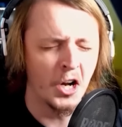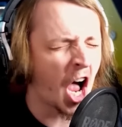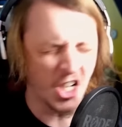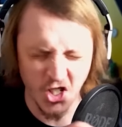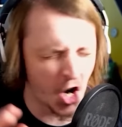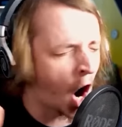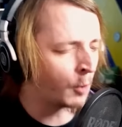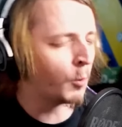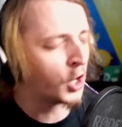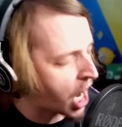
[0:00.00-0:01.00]
Well, gosh
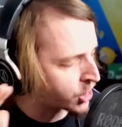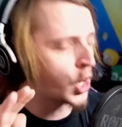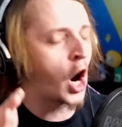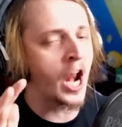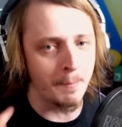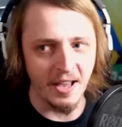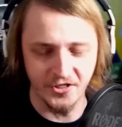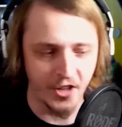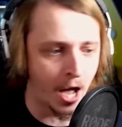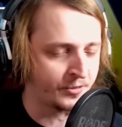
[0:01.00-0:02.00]
darn! Well, gosh darn! I
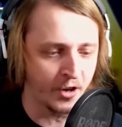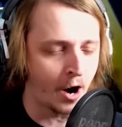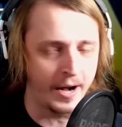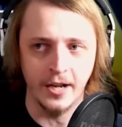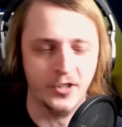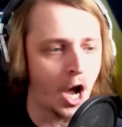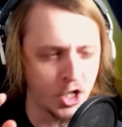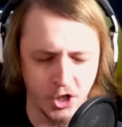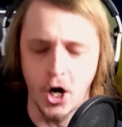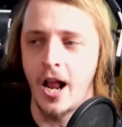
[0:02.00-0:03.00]
messed up. Sorry.
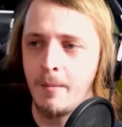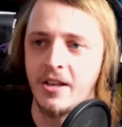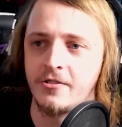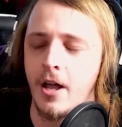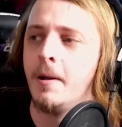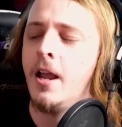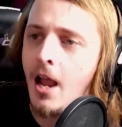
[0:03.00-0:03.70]
Gosh darn! I messed up.